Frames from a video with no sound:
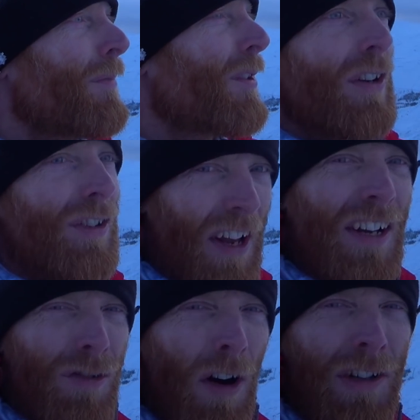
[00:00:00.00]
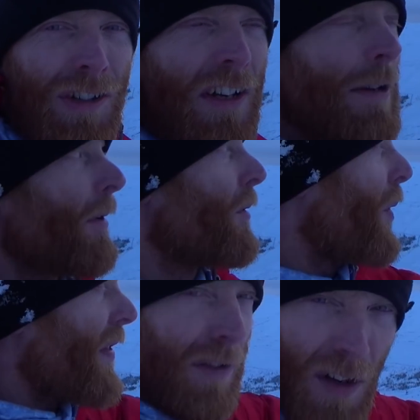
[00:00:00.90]
going to stay dry and sunny, but
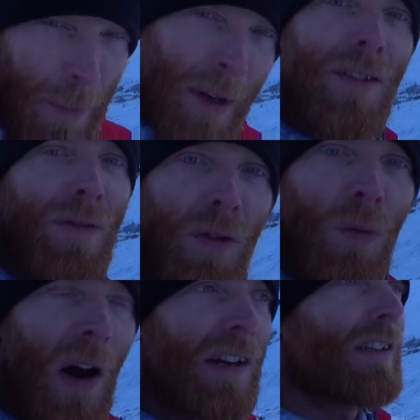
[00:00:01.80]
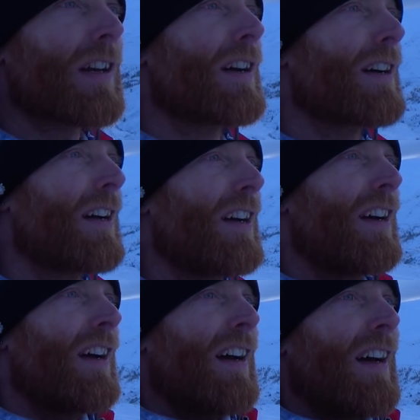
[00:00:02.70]
weather's coming in from the west,
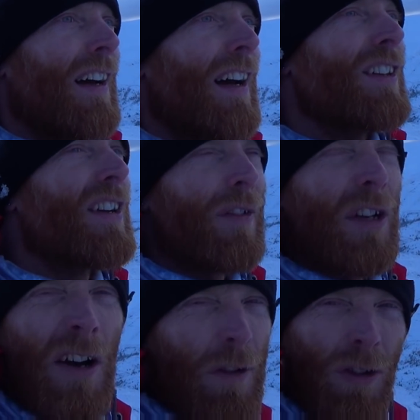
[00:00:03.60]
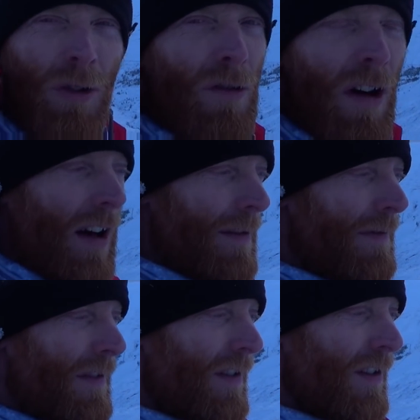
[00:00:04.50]
and you never know if it's going to
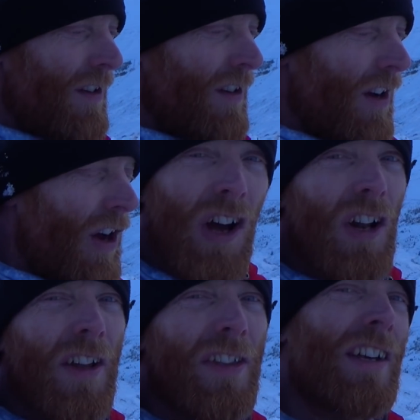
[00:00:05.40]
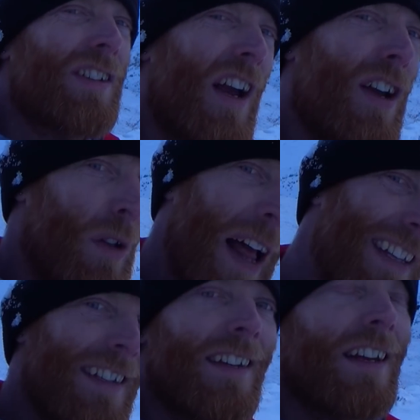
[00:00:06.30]
arrive earlier than they say or
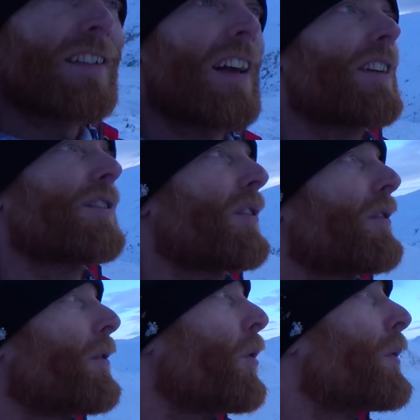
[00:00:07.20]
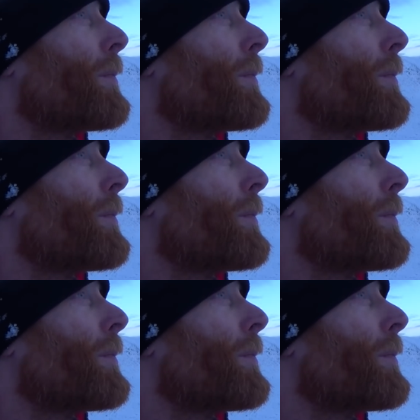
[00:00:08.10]
later than they say, so it's always